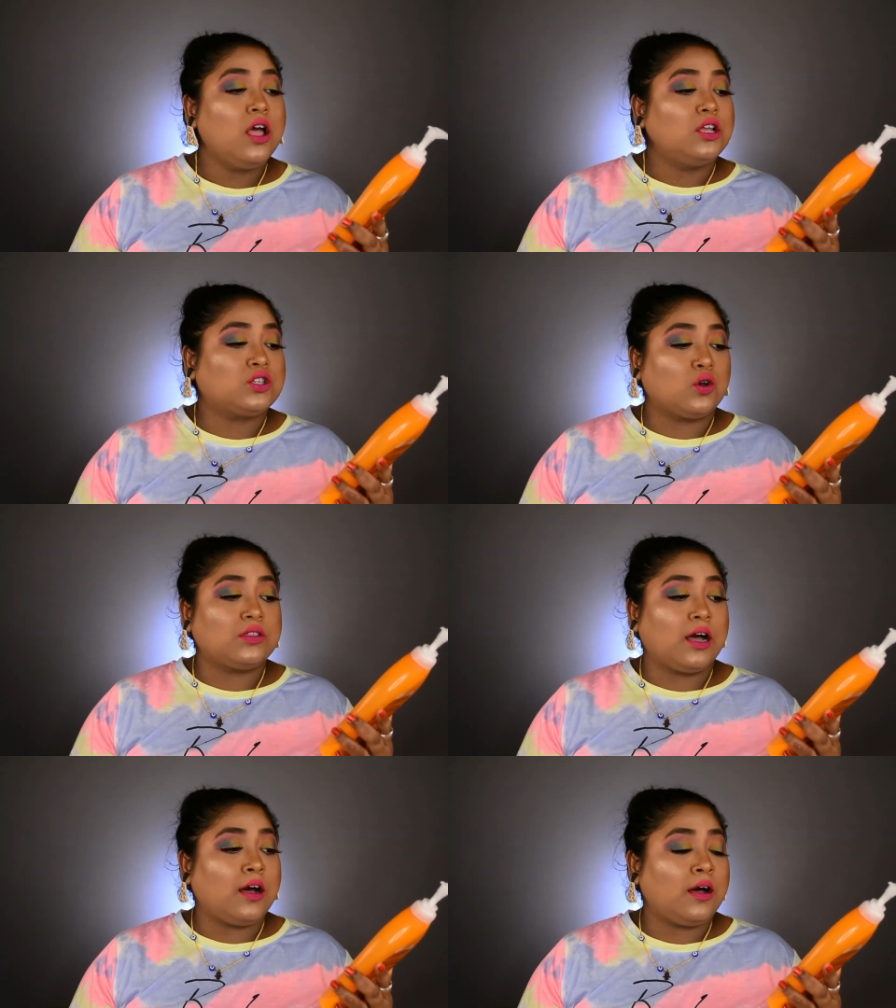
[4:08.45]
So
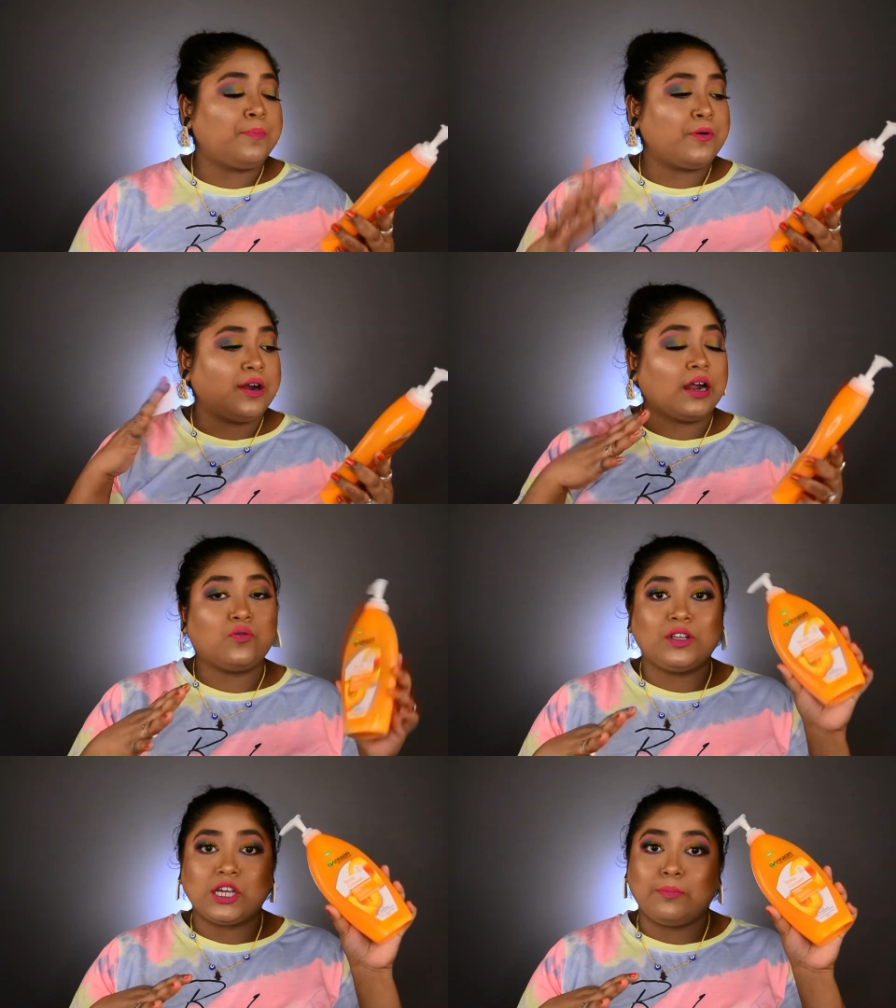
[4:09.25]
the product
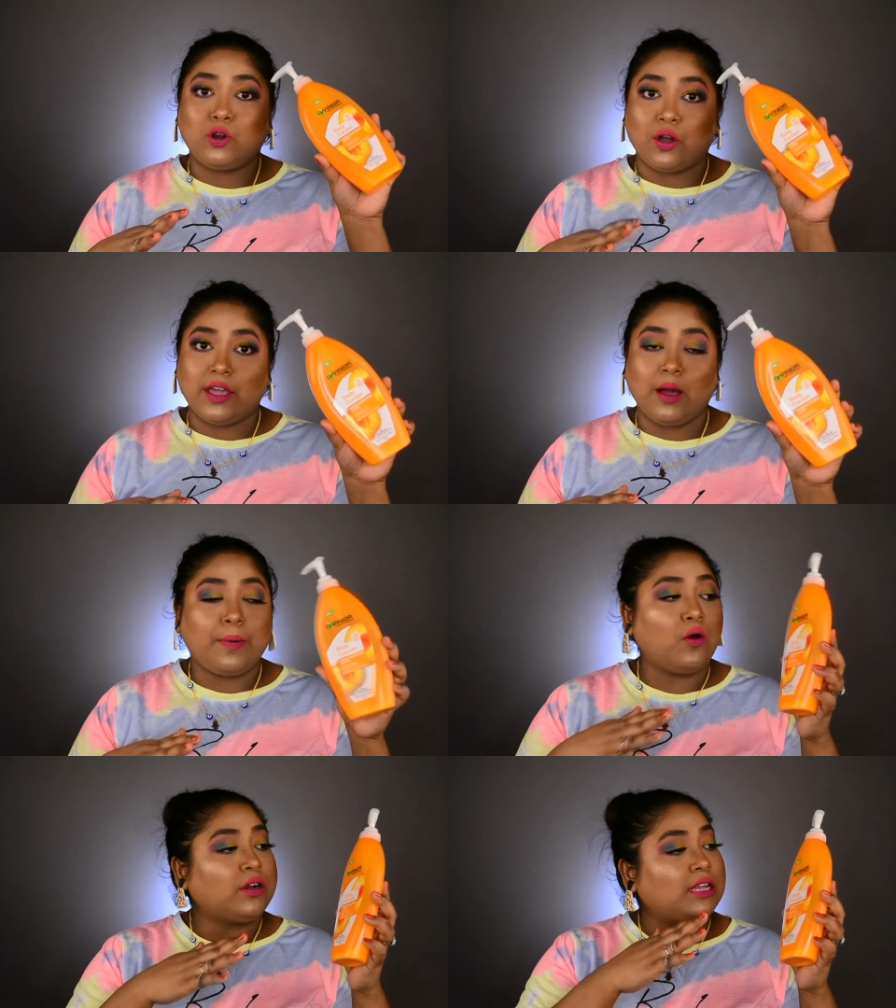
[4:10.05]
which I'm talking
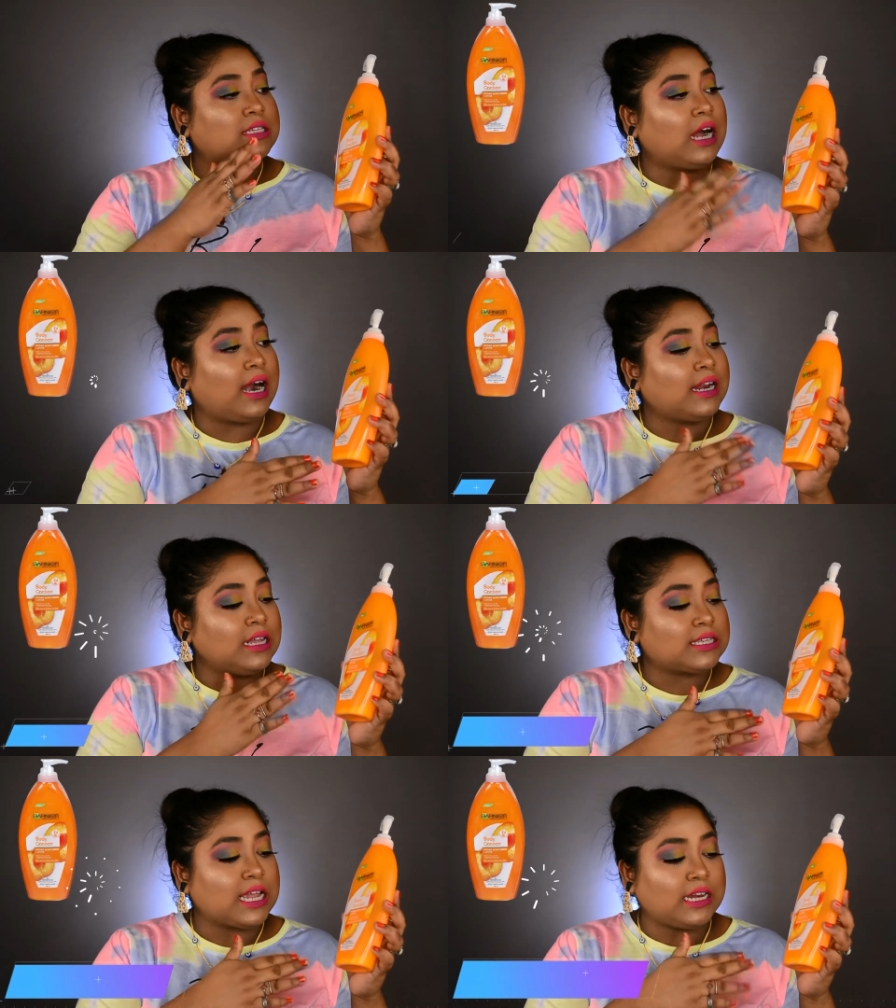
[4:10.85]
about is Garnier
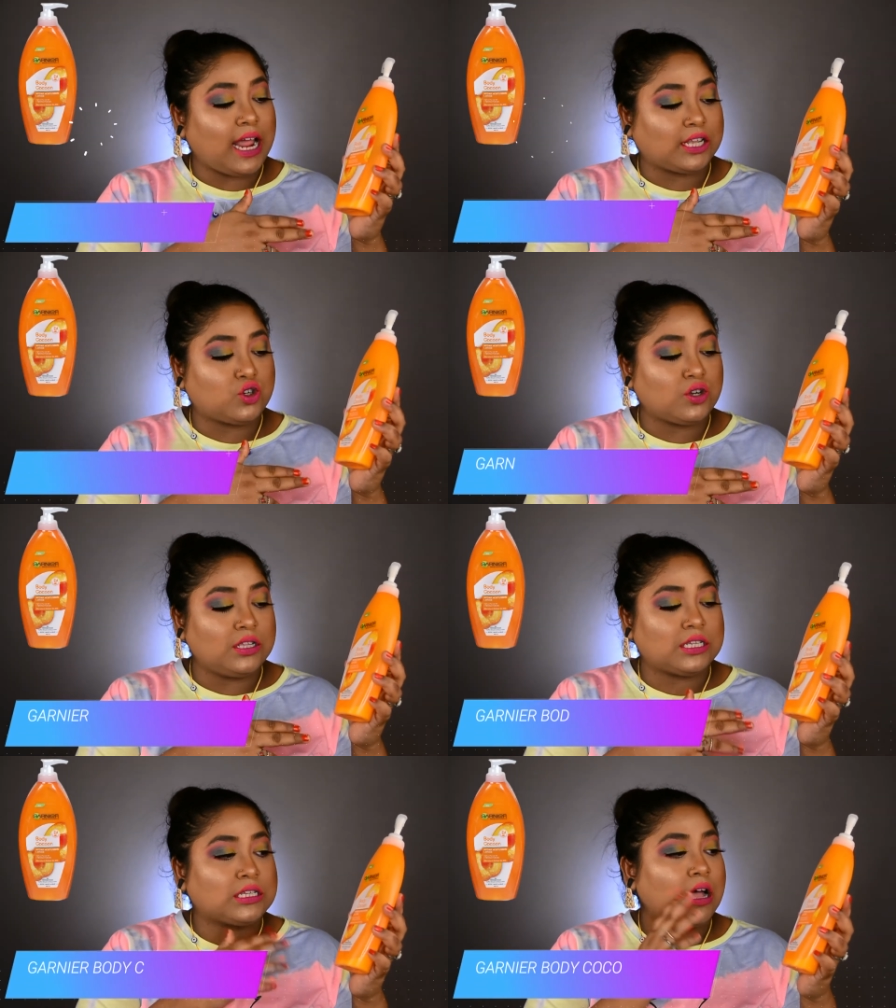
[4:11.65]
Skin
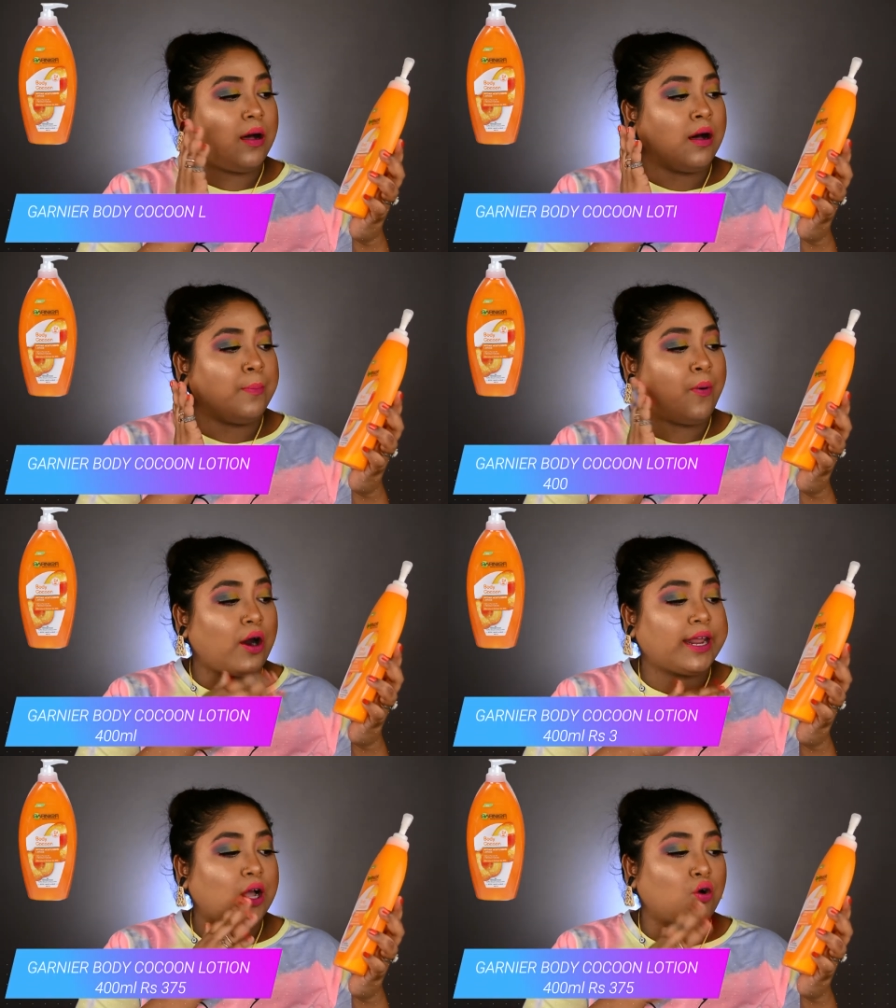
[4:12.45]
Naturals uh,
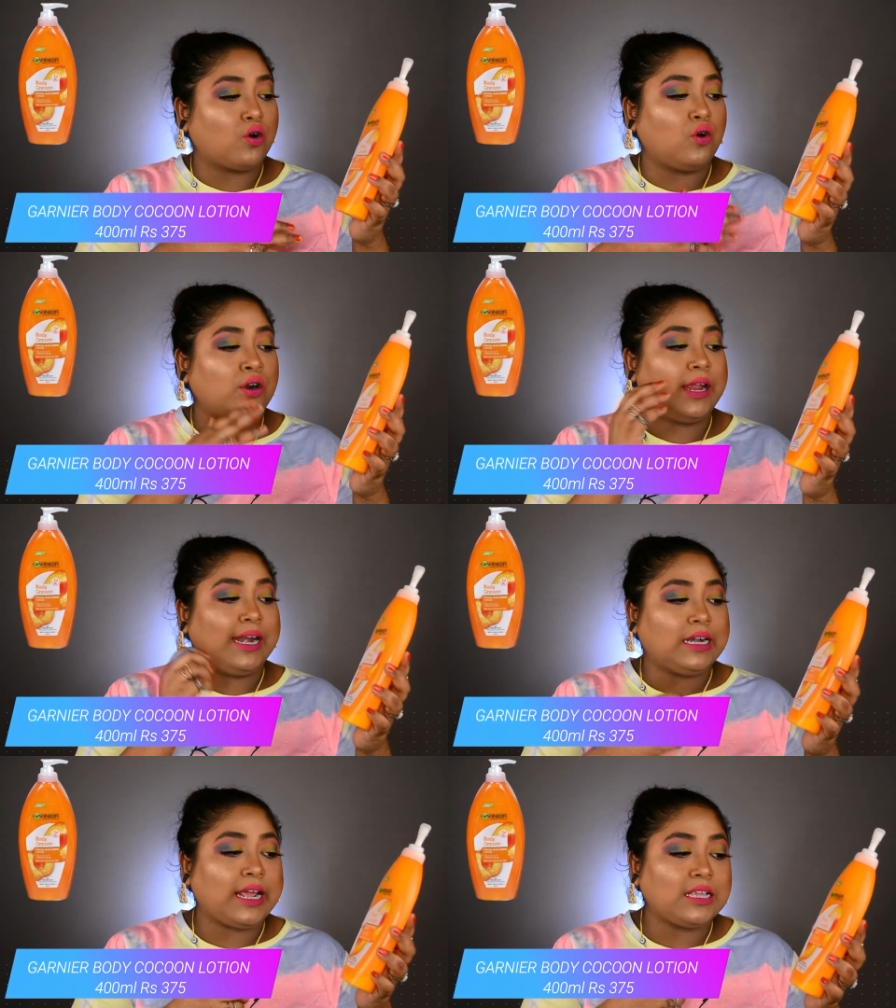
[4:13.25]
Body Cocoon
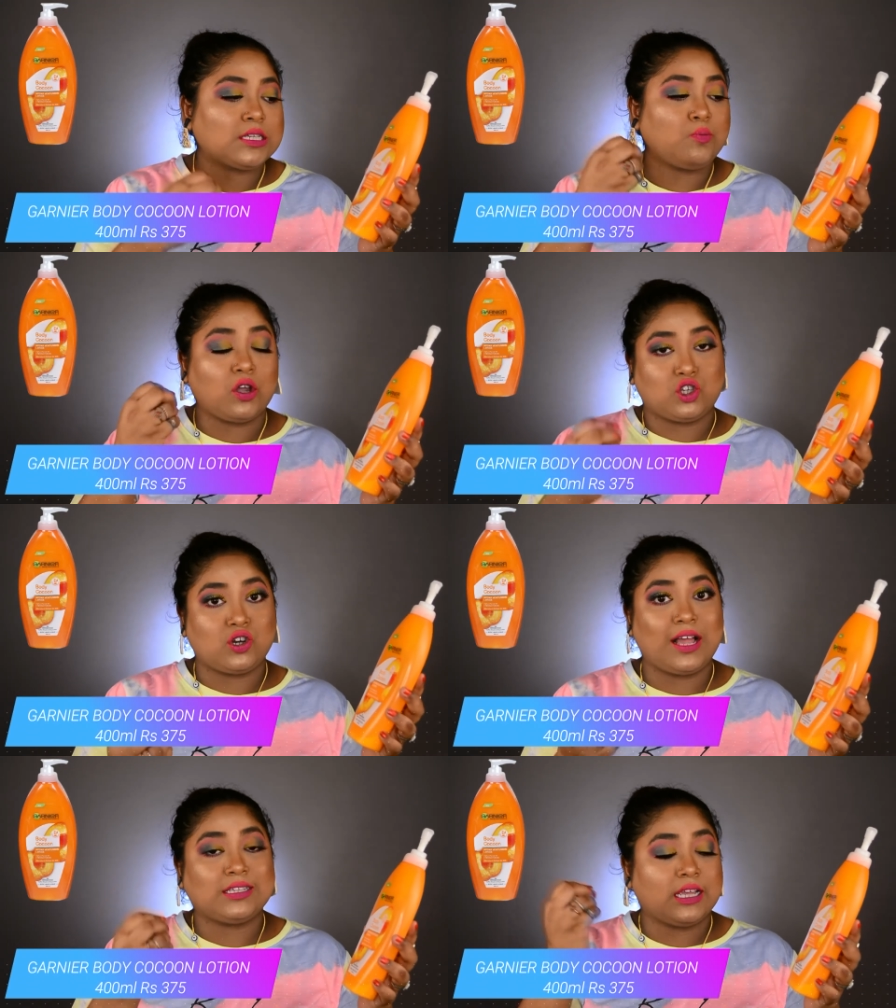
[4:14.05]
Intense
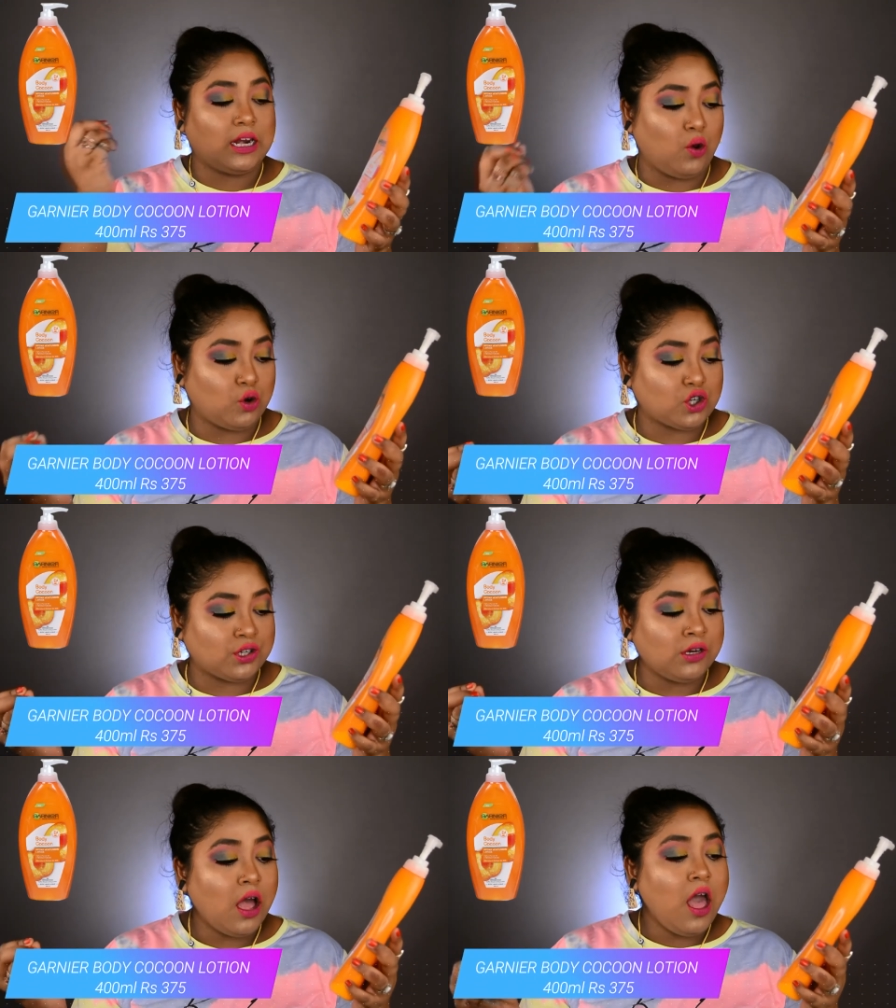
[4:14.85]
Moisturizing Lotion